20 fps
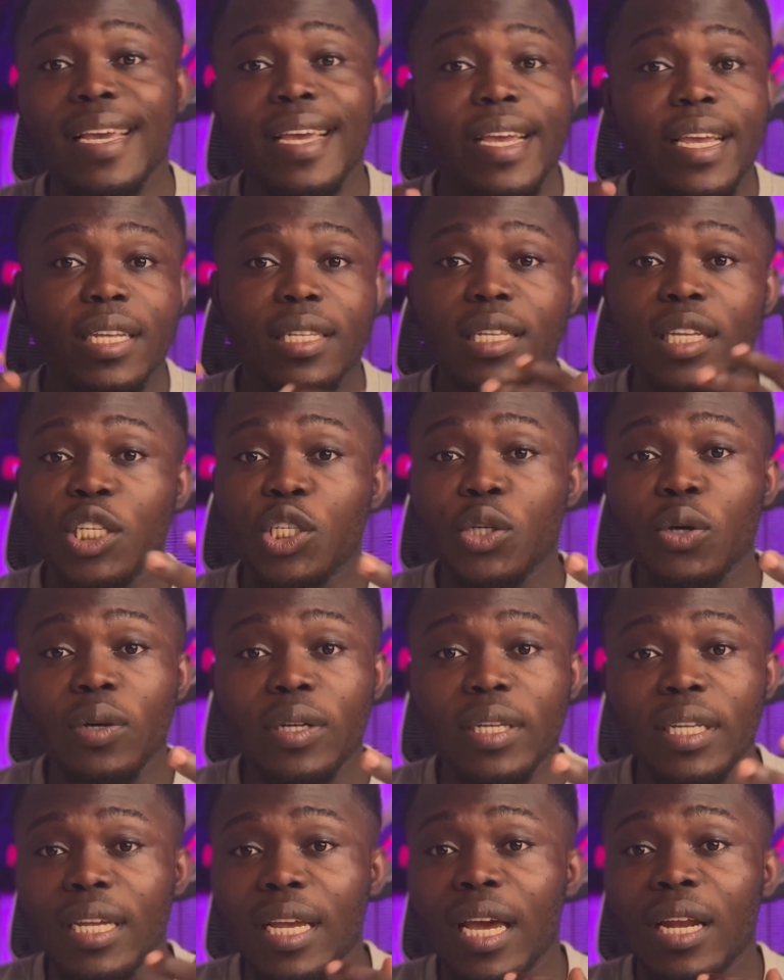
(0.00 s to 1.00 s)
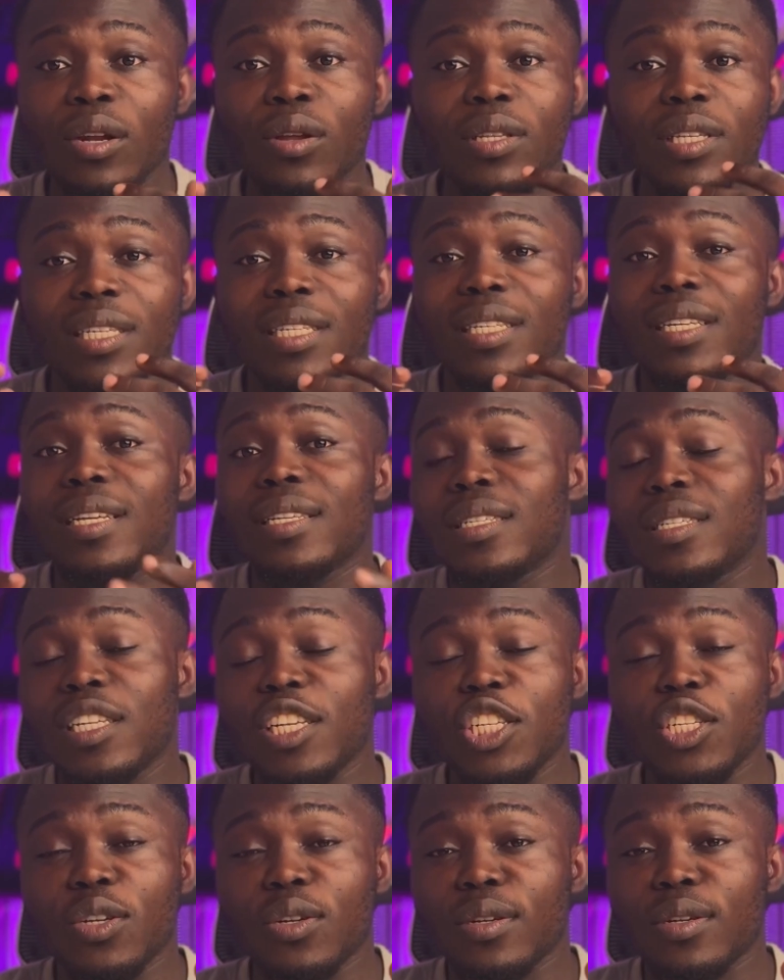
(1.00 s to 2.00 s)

It's a journey and not a destination.